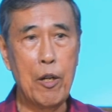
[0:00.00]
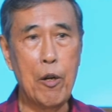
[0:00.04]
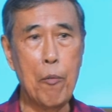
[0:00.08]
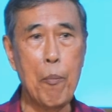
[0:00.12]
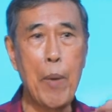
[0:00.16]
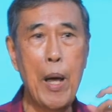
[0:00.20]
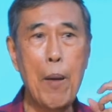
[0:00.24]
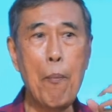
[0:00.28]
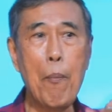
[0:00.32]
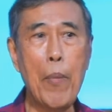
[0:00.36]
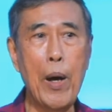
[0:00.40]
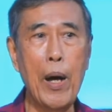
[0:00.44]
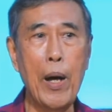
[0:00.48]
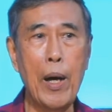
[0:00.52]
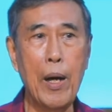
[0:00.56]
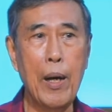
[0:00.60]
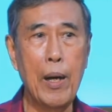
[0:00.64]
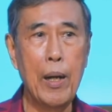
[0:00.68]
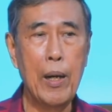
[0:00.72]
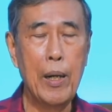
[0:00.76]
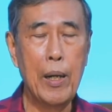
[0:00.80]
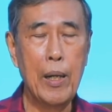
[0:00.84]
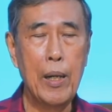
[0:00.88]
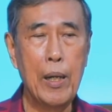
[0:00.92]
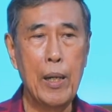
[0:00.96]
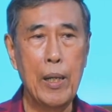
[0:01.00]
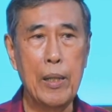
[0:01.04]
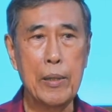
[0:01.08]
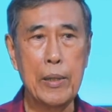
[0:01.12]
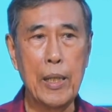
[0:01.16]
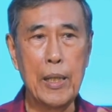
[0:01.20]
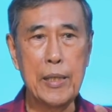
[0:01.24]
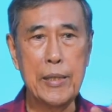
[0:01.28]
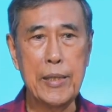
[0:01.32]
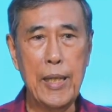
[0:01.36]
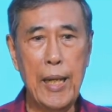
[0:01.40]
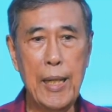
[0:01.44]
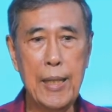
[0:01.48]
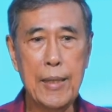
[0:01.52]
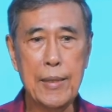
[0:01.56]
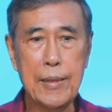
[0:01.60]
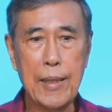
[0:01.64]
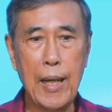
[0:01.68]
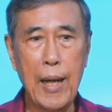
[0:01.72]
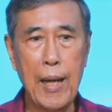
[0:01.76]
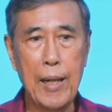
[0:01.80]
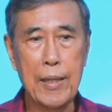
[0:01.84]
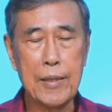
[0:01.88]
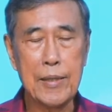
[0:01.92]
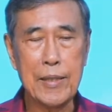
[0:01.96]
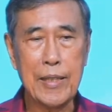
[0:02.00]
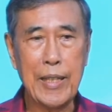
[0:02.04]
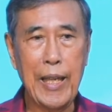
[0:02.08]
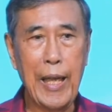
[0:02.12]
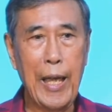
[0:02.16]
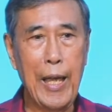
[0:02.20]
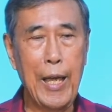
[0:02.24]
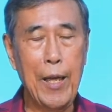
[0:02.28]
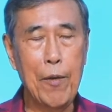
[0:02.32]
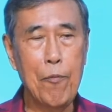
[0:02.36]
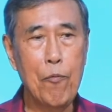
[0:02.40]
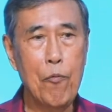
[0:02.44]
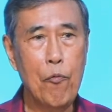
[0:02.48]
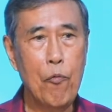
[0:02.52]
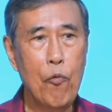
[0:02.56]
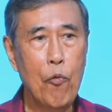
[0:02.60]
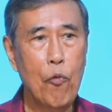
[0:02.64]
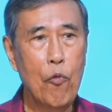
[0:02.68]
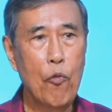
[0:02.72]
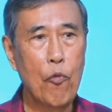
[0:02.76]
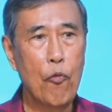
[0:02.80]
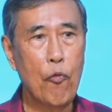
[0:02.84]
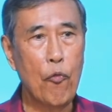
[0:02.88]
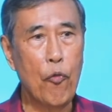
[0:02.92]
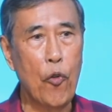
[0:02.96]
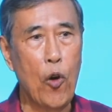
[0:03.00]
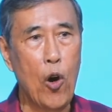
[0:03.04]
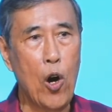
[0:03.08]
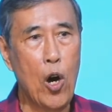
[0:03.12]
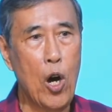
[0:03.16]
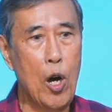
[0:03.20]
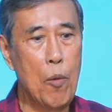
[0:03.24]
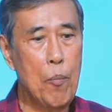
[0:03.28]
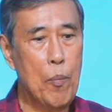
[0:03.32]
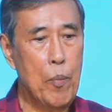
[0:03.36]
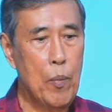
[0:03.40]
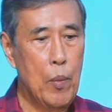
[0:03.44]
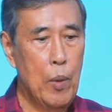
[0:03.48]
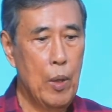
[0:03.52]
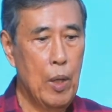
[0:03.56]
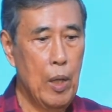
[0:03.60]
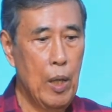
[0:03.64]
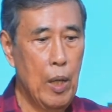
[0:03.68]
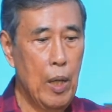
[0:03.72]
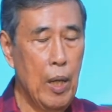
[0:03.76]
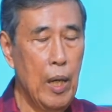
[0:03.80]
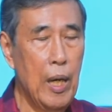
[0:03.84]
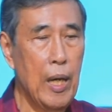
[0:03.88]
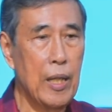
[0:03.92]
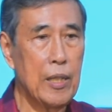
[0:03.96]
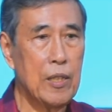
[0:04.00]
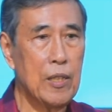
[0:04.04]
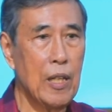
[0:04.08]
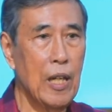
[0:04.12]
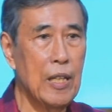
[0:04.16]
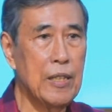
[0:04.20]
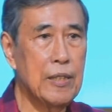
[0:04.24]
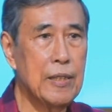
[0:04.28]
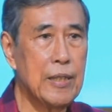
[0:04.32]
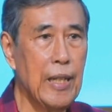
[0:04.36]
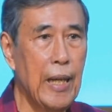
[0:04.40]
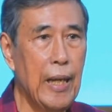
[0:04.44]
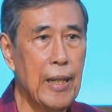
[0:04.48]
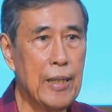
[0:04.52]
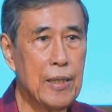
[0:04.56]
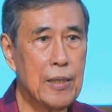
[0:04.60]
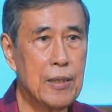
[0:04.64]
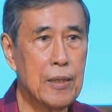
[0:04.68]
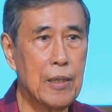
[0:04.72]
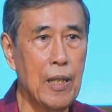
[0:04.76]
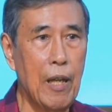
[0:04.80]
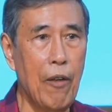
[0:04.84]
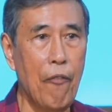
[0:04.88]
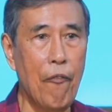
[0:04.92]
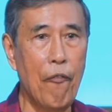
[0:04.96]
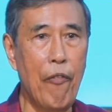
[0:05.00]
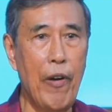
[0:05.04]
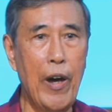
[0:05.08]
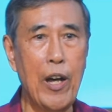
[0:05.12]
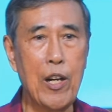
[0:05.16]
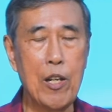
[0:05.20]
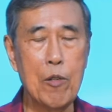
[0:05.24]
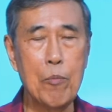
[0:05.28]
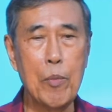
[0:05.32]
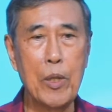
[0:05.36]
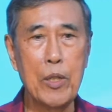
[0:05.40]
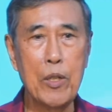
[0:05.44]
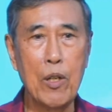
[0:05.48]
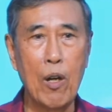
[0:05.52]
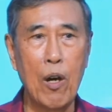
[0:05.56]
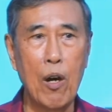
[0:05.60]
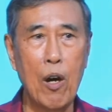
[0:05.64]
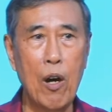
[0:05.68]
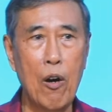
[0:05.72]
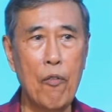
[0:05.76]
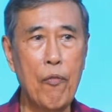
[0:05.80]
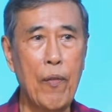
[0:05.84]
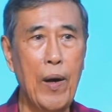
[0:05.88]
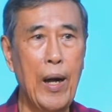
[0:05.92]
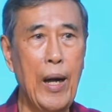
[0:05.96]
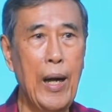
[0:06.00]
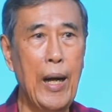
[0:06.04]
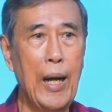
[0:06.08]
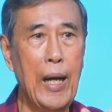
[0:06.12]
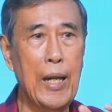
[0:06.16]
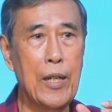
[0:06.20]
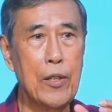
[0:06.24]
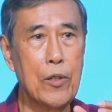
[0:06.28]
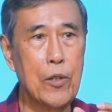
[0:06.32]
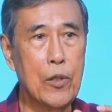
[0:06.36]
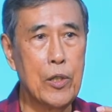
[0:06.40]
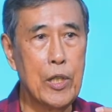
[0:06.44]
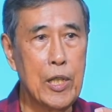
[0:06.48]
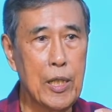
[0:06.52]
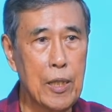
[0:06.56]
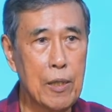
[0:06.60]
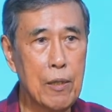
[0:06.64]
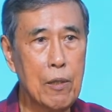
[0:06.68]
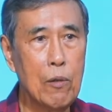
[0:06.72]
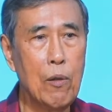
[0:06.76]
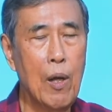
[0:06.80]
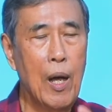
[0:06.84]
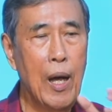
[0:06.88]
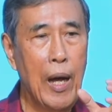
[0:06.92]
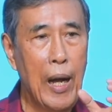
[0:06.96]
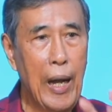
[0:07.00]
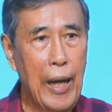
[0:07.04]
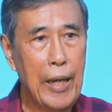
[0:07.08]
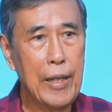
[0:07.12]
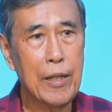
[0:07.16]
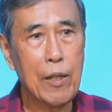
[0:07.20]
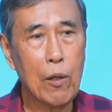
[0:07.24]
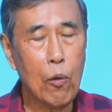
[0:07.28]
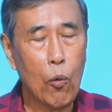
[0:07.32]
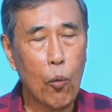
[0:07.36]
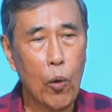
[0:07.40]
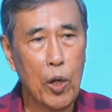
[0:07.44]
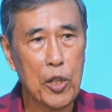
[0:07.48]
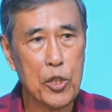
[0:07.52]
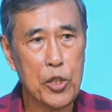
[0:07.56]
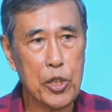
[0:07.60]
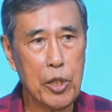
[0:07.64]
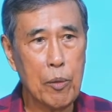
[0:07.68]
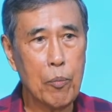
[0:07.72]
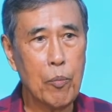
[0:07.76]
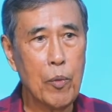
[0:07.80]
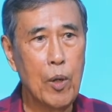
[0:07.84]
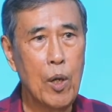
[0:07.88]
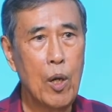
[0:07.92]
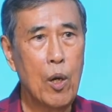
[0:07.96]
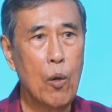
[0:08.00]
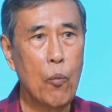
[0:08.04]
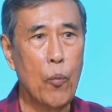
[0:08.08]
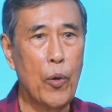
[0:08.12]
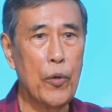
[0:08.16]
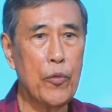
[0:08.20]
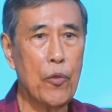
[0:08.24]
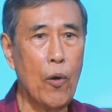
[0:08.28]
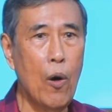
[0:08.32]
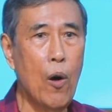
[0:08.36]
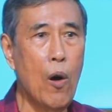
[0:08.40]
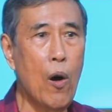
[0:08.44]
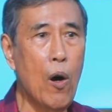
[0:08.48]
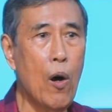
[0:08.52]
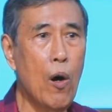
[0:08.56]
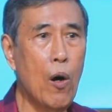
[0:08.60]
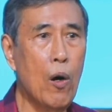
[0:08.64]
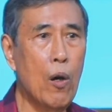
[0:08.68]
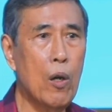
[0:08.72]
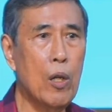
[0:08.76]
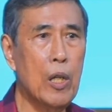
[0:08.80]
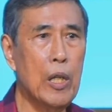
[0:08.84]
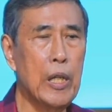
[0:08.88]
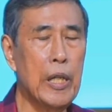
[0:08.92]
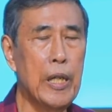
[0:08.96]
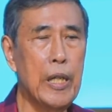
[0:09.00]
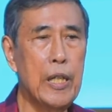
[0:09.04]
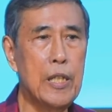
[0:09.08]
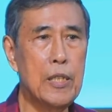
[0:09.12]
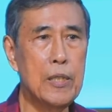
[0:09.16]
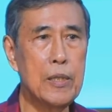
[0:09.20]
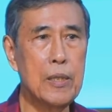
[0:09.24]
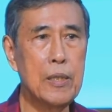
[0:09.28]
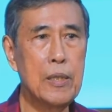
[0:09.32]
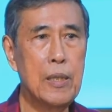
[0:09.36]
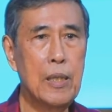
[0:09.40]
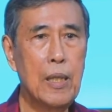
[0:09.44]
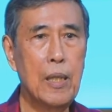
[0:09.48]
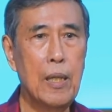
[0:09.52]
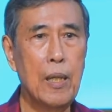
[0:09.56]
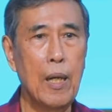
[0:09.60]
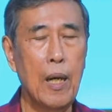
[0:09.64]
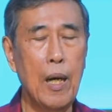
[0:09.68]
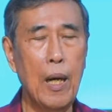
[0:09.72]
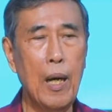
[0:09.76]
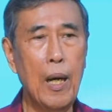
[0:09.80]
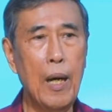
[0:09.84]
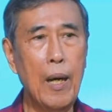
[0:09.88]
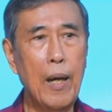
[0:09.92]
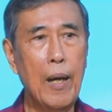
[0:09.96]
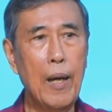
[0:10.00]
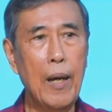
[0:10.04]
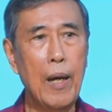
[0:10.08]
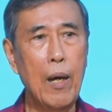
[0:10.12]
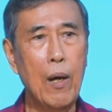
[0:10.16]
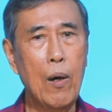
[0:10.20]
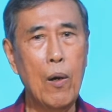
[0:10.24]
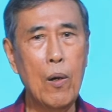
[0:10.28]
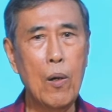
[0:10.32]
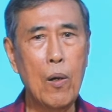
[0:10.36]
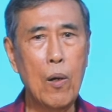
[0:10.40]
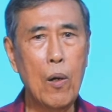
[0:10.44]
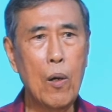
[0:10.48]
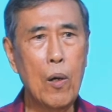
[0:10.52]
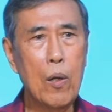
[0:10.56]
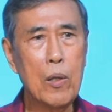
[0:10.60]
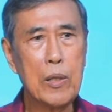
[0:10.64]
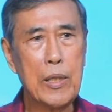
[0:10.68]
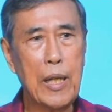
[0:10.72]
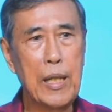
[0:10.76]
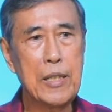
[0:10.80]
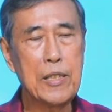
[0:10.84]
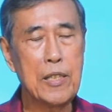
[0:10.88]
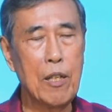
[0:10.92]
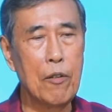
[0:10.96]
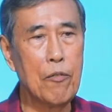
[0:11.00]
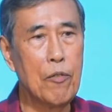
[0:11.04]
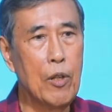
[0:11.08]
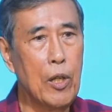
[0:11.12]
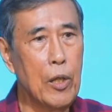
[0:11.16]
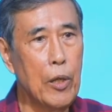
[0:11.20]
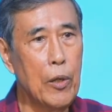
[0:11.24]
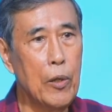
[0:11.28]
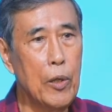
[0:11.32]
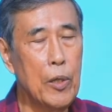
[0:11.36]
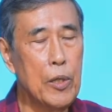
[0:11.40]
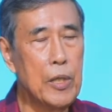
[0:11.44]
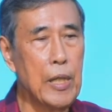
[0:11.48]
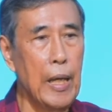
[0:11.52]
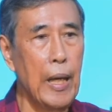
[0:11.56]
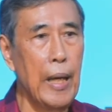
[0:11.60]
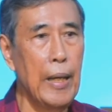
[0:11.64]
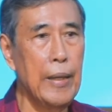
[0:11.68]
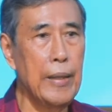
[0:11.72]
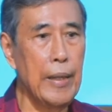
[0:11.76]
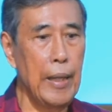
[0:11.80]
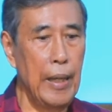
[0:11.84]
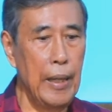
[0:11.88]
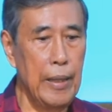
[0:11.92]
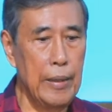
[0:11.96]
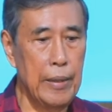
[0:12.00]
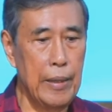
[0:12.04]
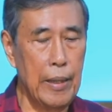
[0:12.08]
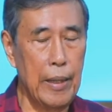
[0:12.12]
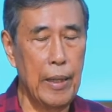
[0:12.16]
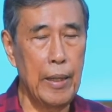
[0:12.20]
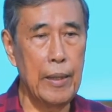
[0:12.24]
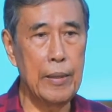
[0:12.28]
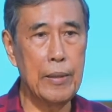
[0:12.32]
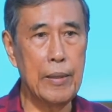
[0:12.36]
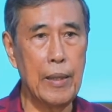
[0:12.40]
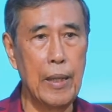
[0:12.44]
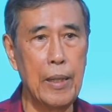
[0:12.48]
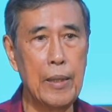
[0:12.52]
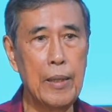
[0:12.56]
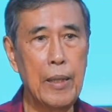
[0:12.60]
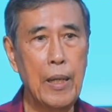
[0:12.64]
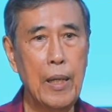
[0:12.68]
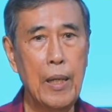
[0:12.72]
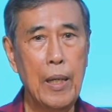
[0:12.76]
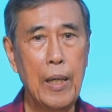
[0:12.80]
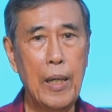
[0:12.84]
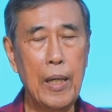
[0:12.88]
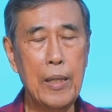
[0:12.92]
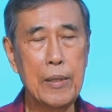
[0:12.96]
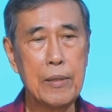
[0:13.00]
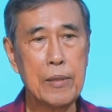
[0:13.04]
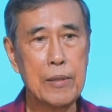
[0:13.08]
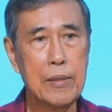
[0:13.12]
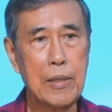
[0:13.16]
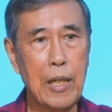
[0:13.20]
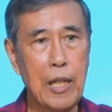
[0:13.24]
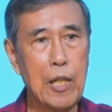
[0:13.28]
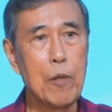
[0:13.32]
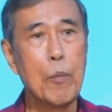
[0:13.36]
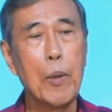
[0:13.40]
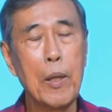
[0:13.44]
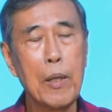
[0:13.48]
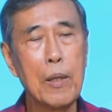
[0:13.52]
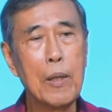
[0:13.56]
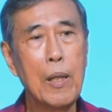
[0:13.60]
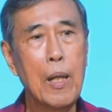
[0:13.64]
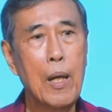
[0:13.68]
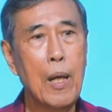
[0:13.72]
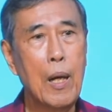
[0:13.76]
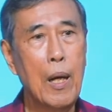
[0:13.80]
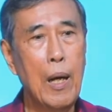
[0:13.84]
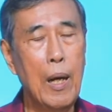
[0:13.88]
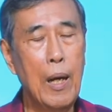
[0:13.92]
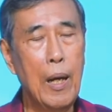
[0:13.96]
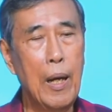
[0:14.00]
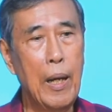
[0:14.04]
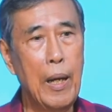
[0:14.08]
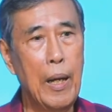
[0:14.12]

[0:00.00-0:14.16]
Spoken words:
But remember, the Gentiles came from a context, environment of idol worship with all its all kinds of lewd and terrible